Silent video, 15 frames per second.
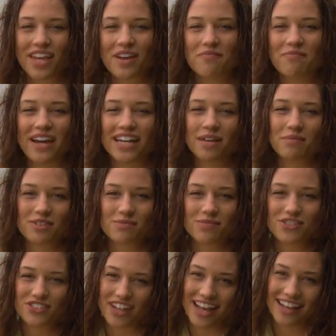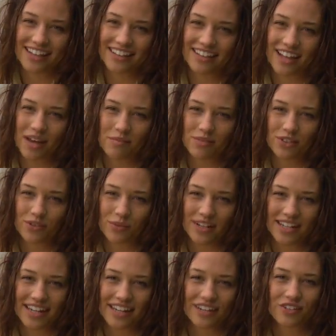My name is Michelle. I'm
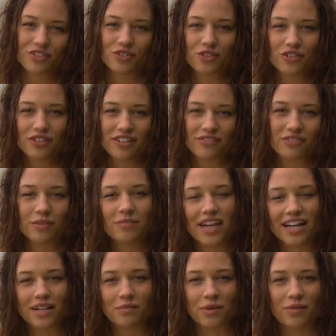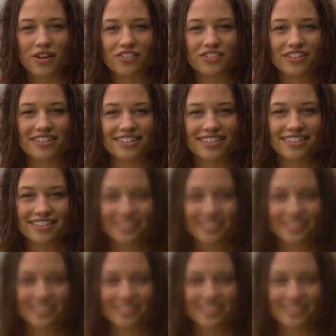28 years old and from Yakima, Washington.